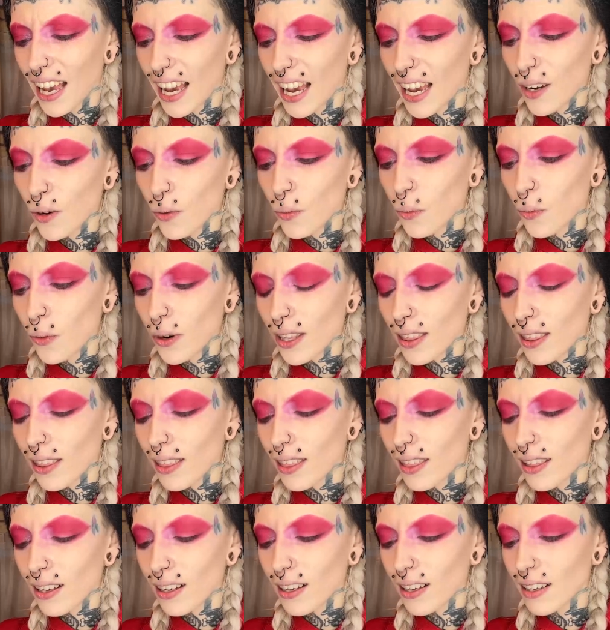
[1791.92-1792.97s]
And with
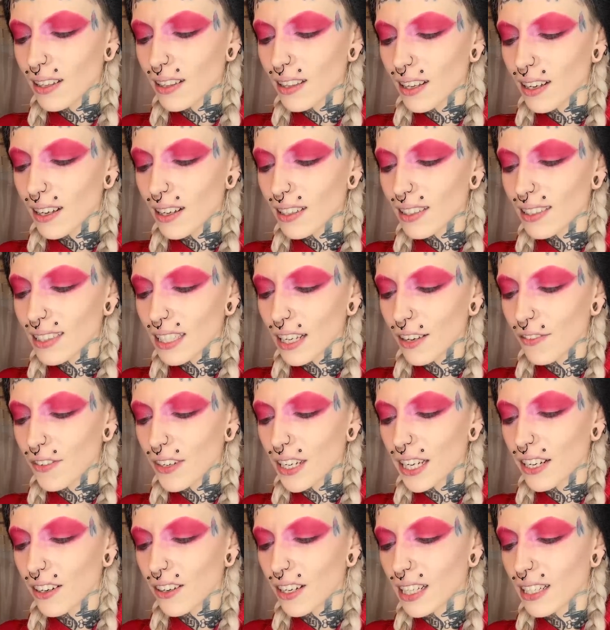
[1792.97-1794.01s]
the, the
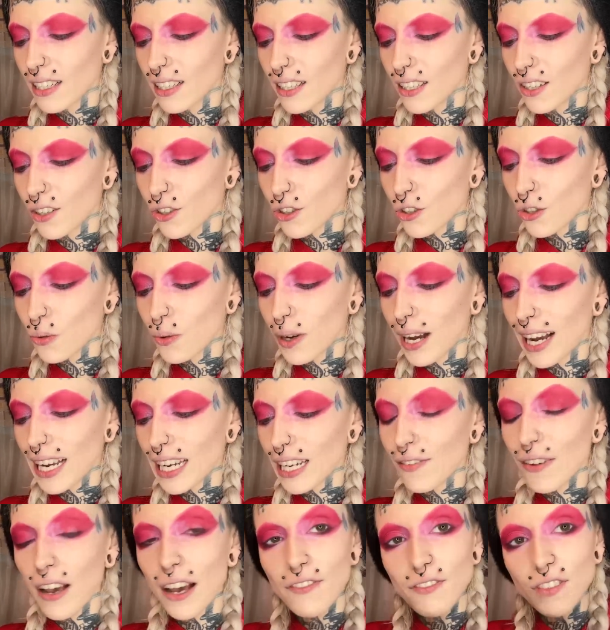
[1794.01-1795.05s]
self-adhering glitters, you kind
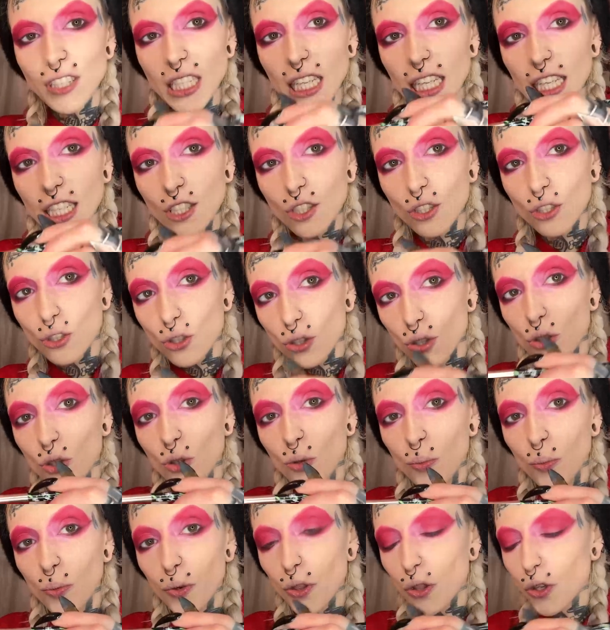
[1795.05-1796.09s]
of have to like
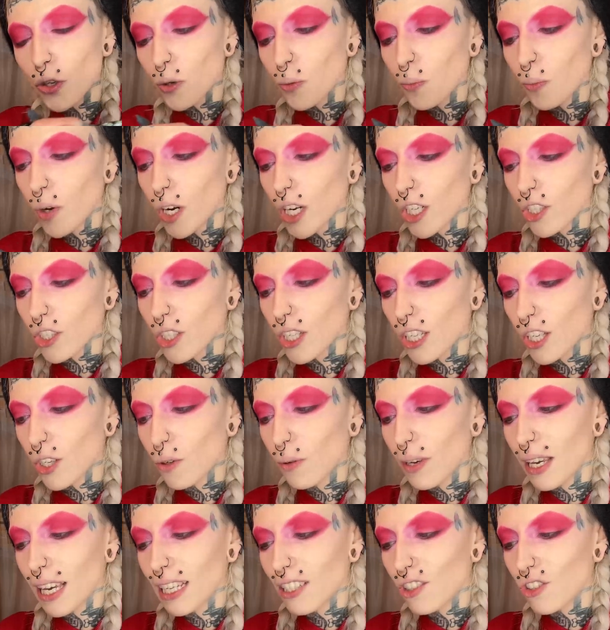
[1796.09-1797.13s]
scoop with your brush. Like you
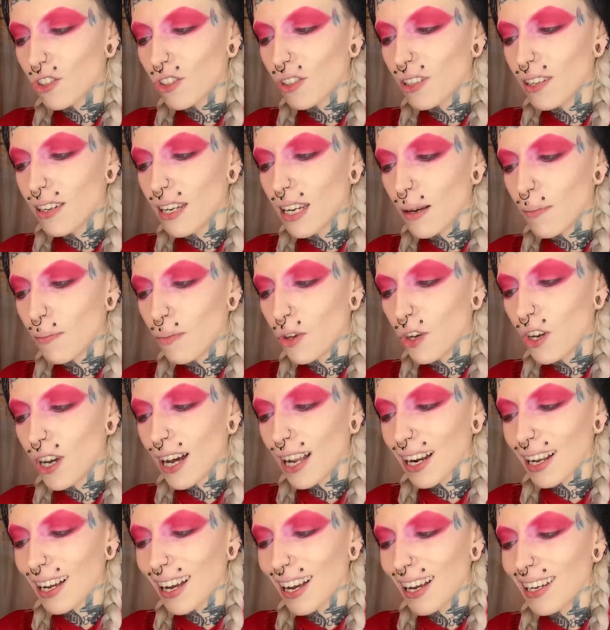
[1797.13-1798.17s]
can't just dip, you
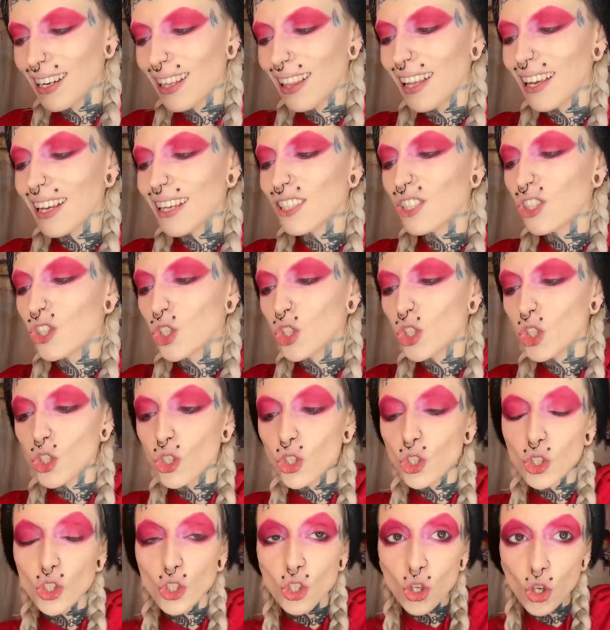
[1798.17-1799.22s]
gotta kind of like
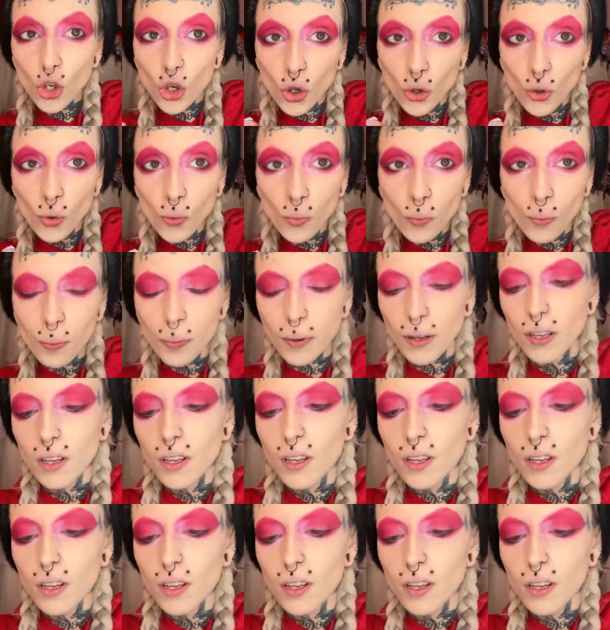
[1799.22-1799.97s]
scoop.